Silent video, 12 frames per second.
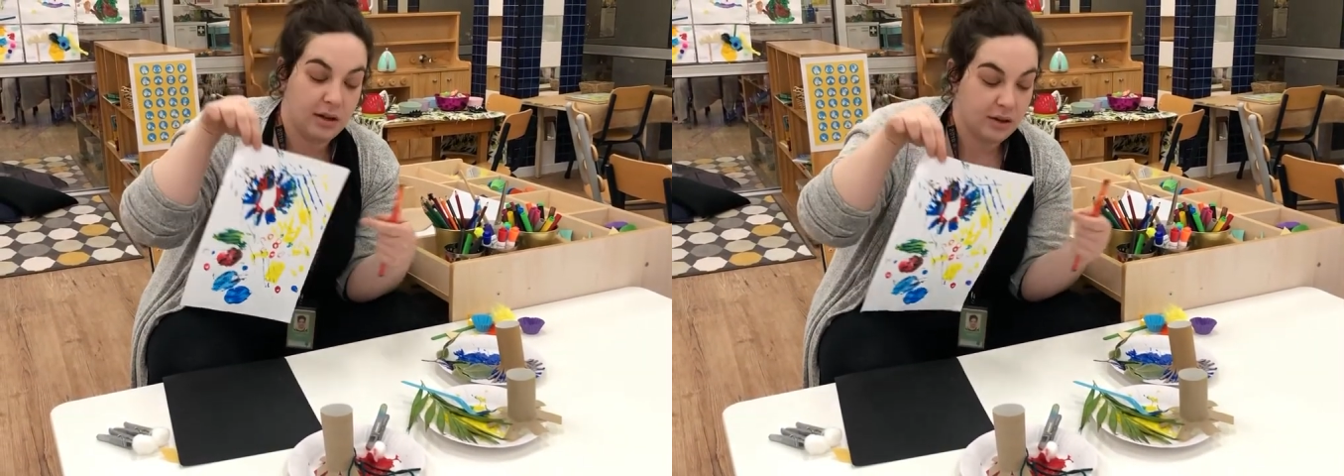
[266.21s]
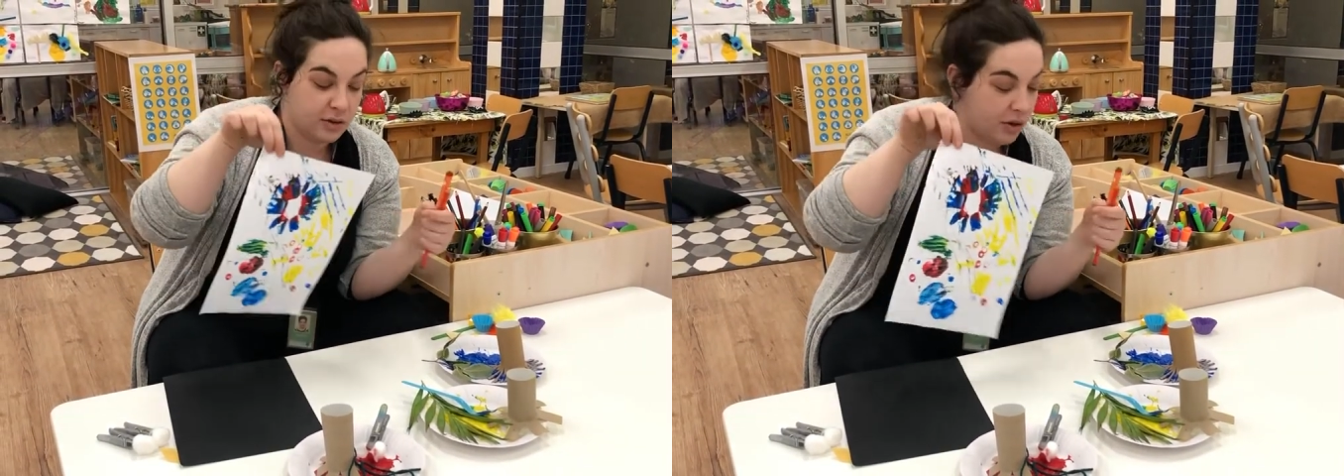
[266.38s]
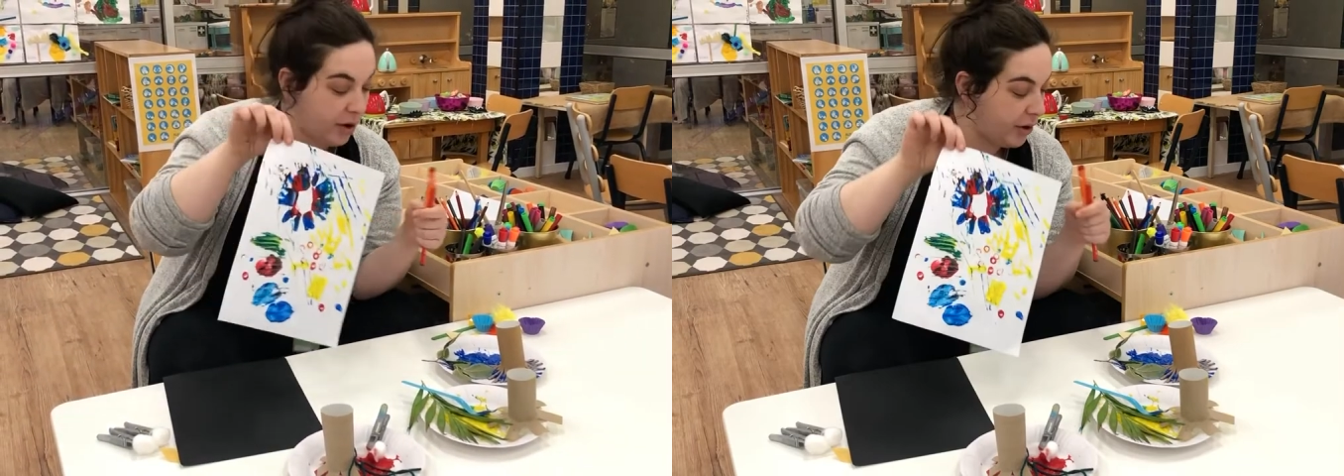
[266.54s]

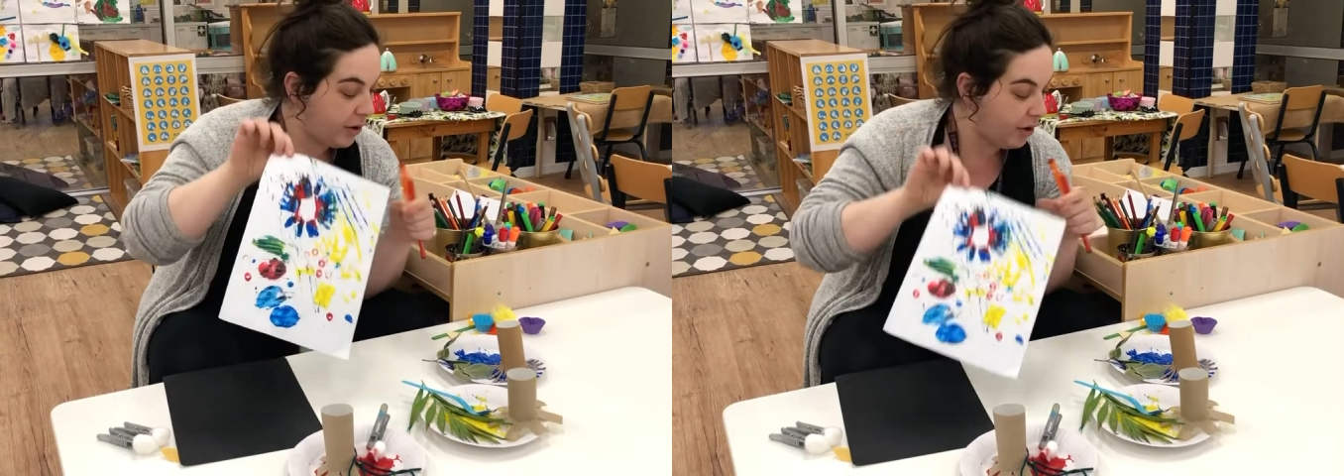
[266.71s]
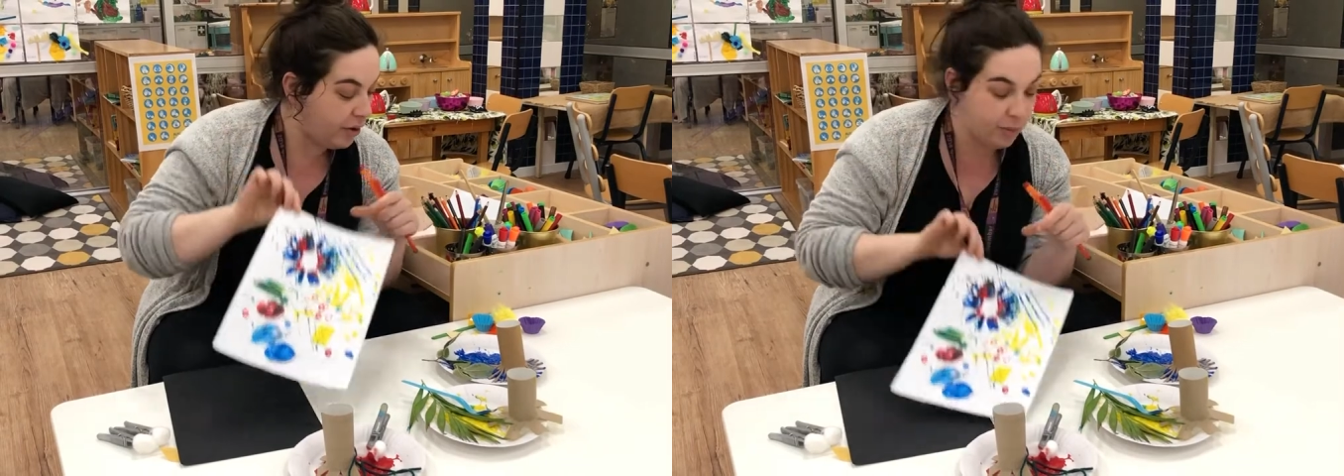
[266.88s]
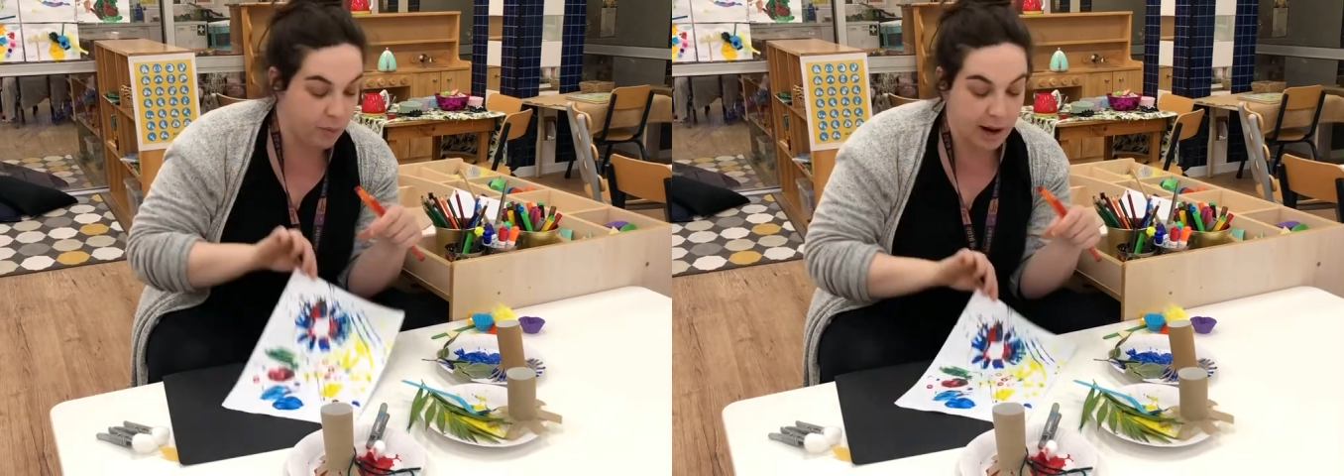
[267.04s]
So
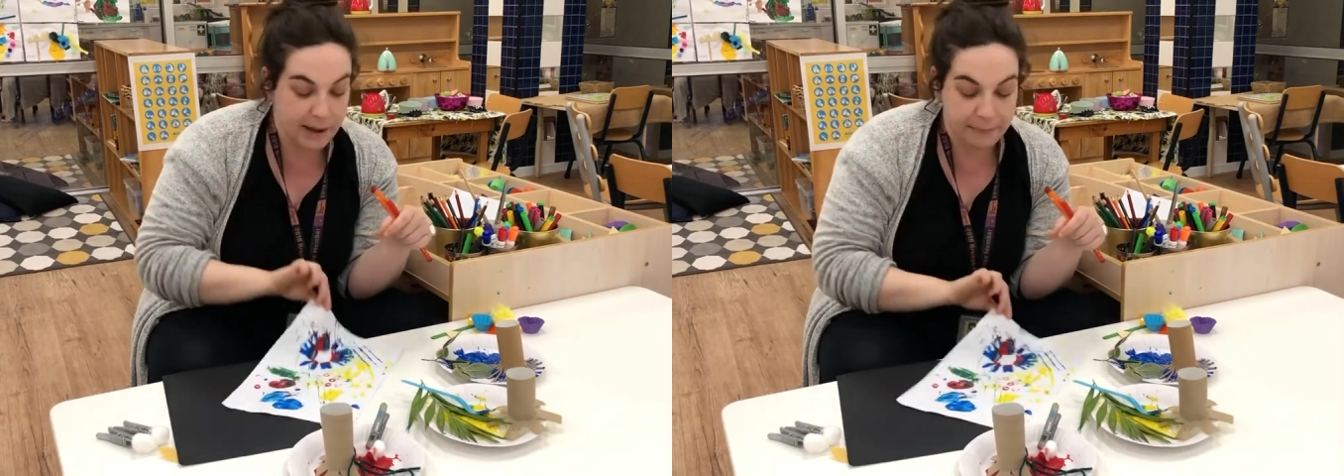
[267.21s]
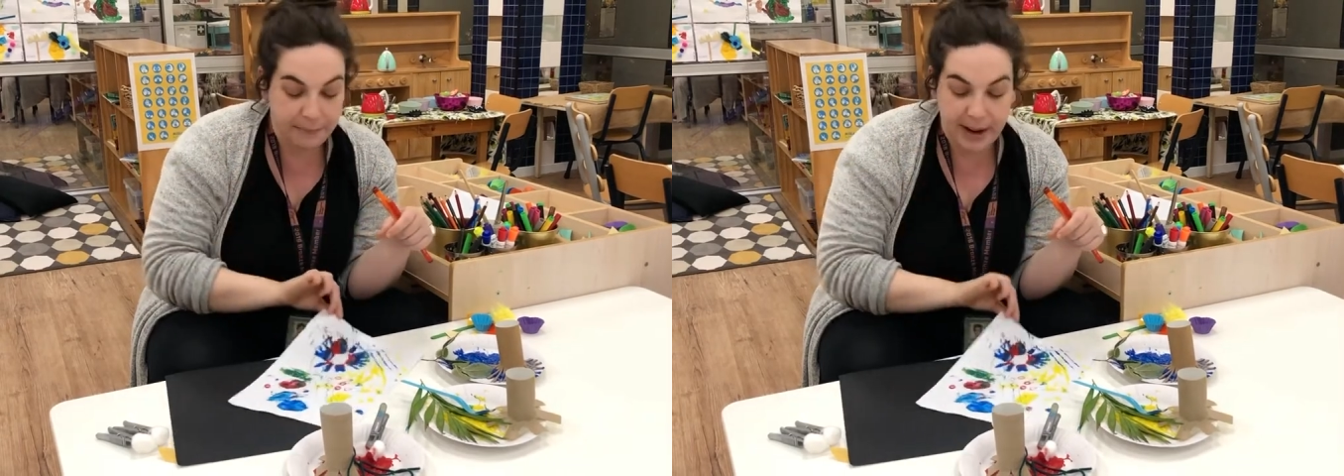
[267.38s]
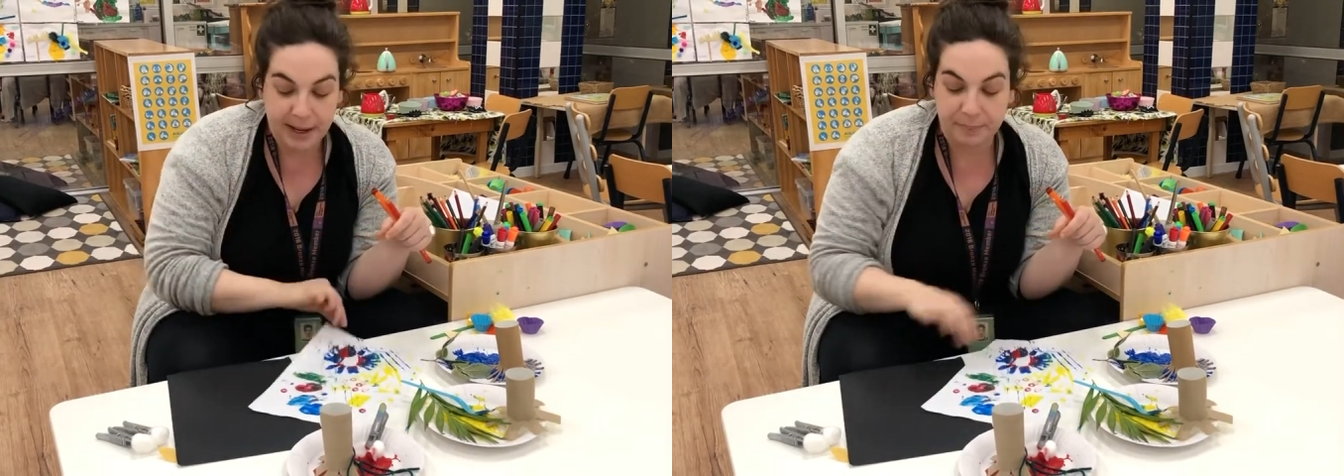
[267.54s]
on white
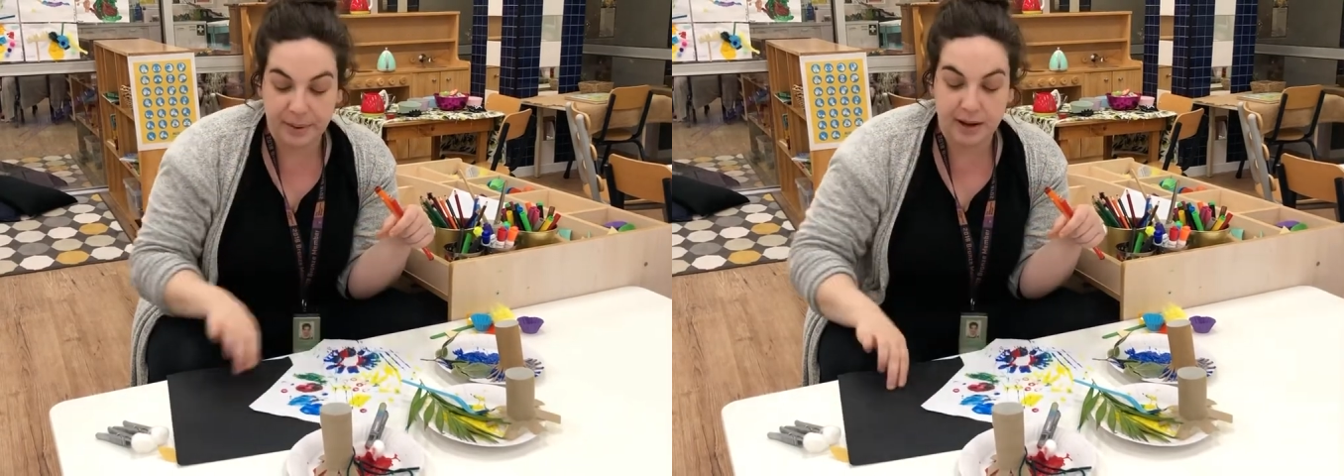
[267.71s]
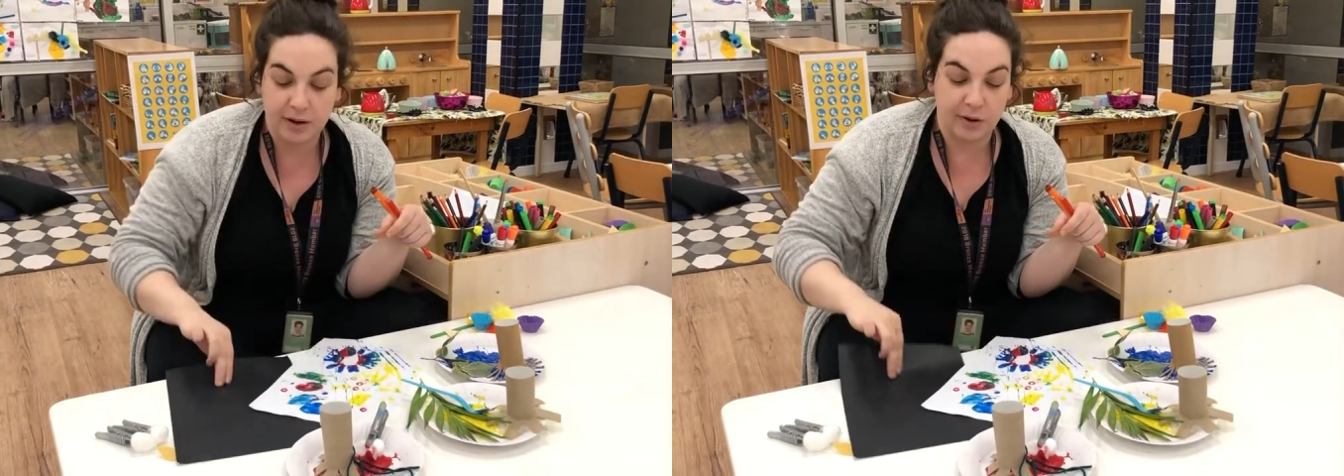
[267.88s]
paper,